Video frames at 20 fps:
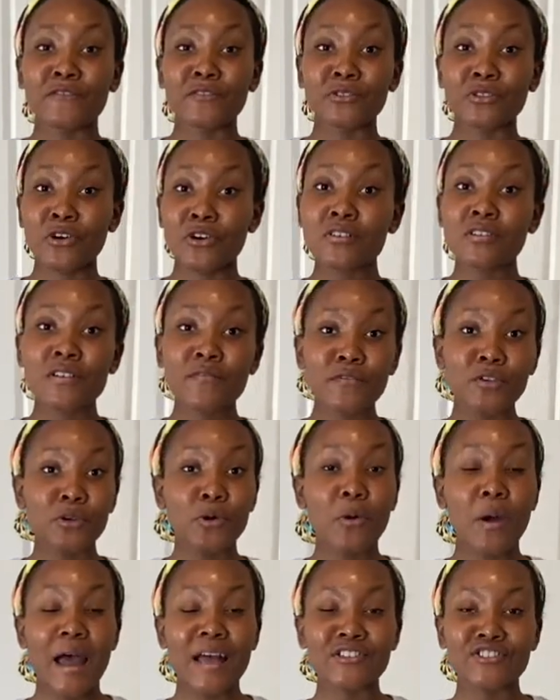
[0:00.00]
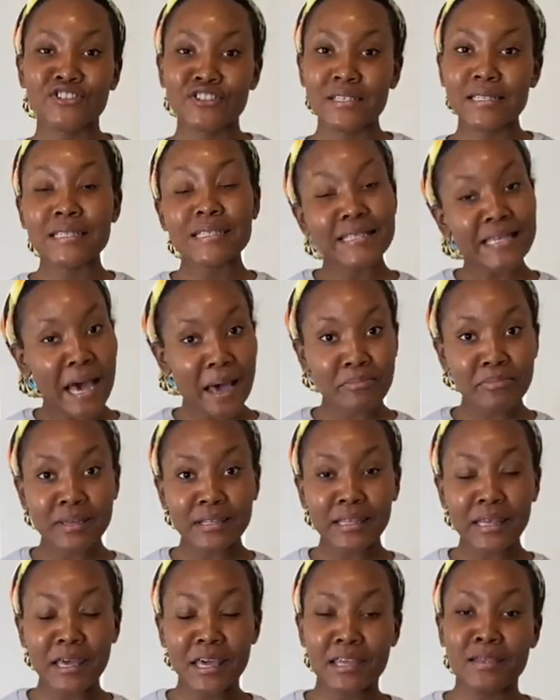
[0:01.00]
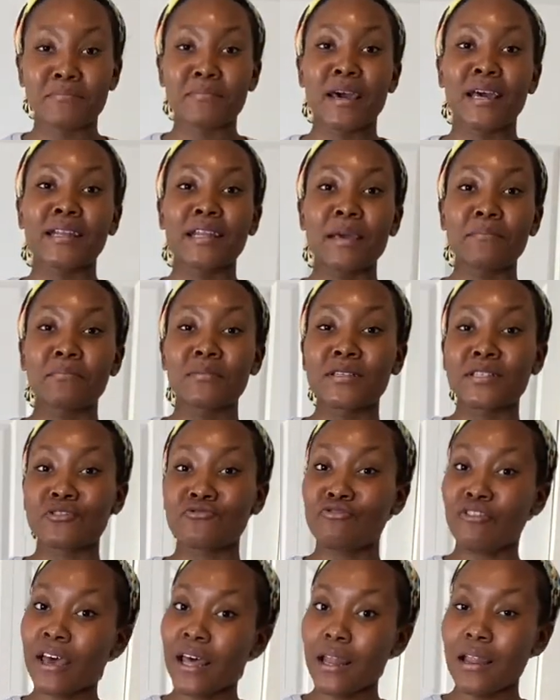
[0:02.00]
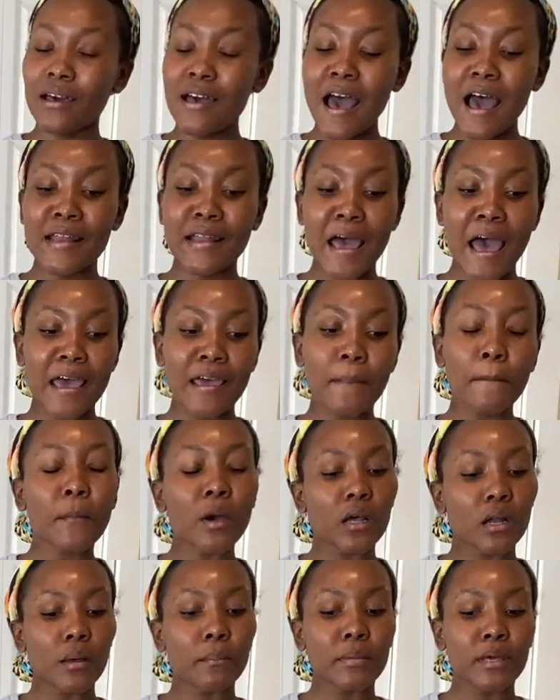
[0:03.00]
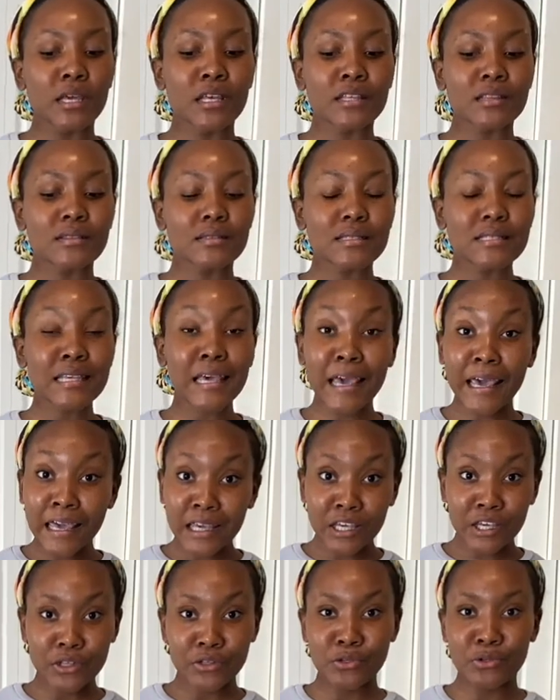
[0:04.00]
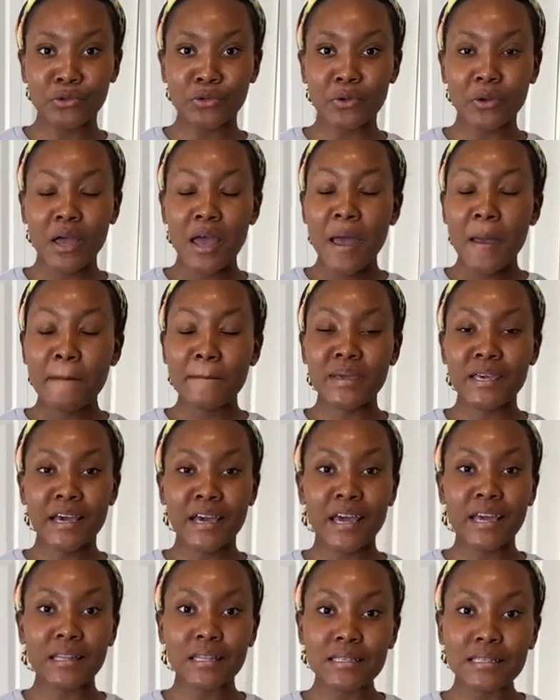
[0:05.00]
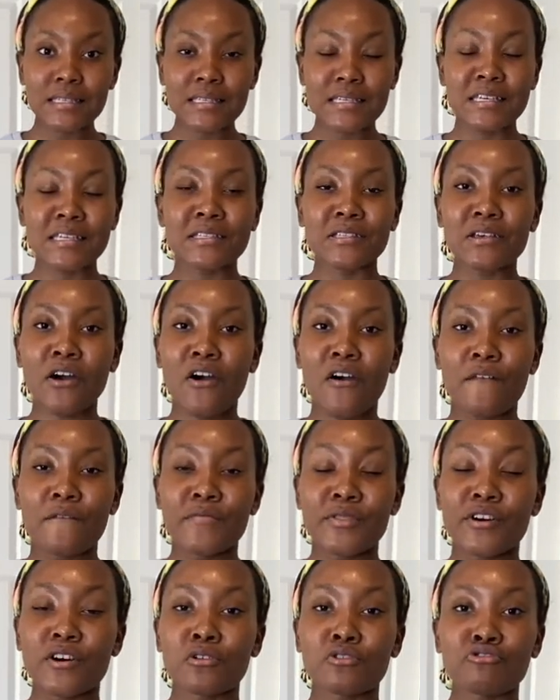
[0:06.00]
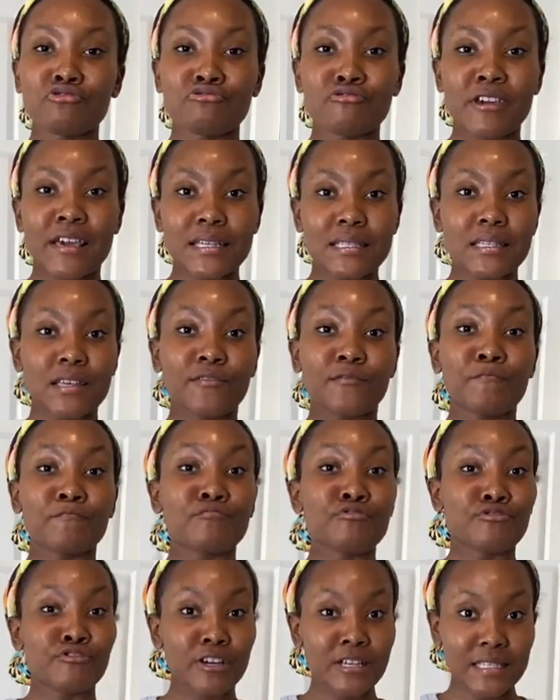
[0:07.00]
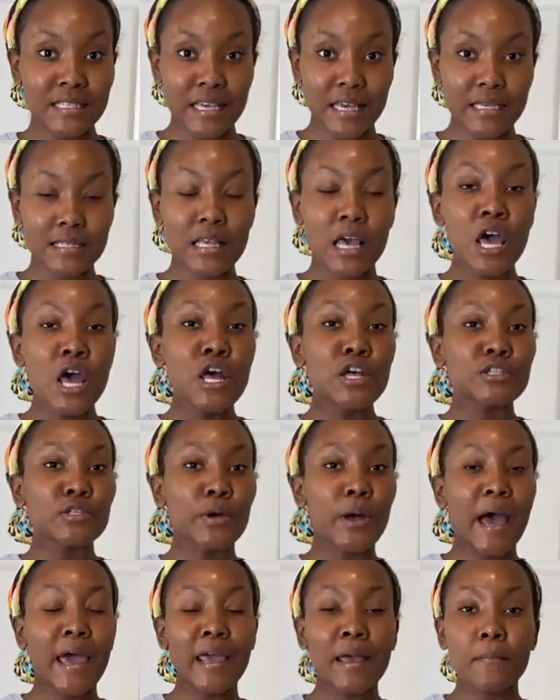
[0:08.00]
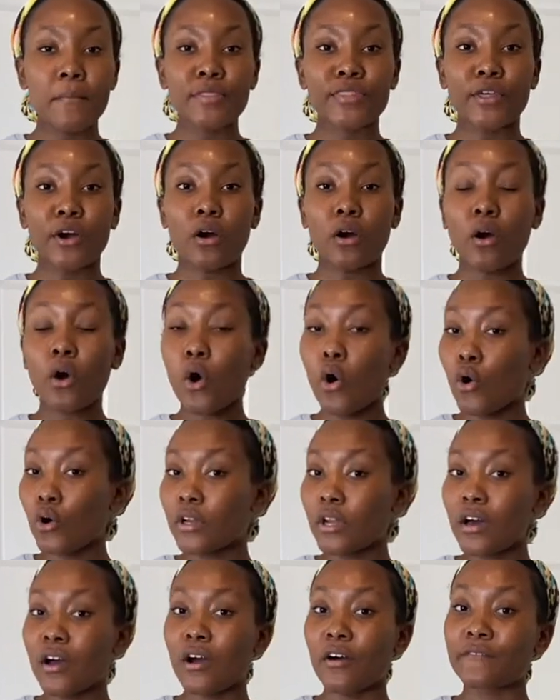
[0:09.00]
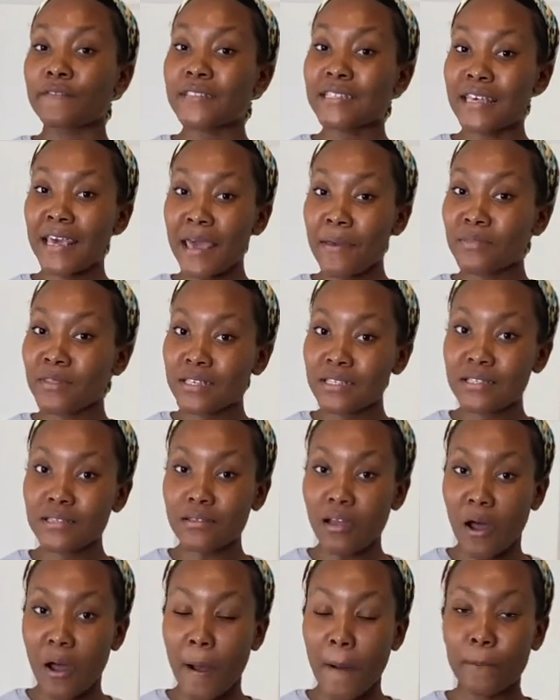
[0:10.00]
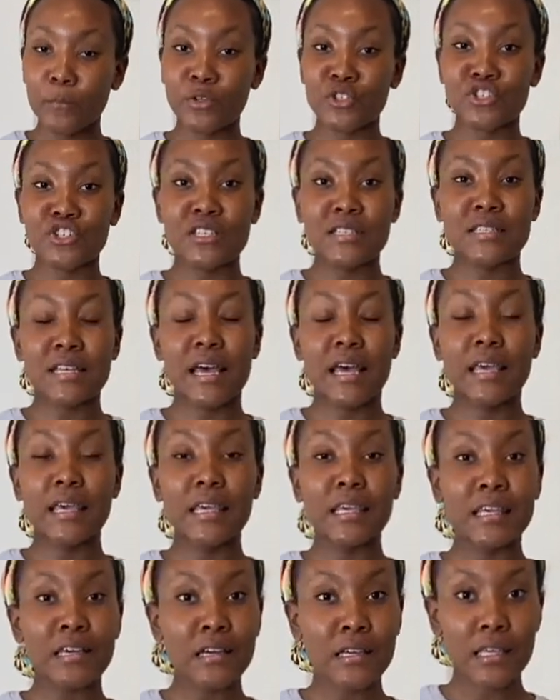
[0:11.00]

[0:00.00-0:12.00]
those of you who are just tapping in, my name is Wella and I am going to be taking you behind the scenes of the creative process. So I am the owner of Tame the Storm, which is a hair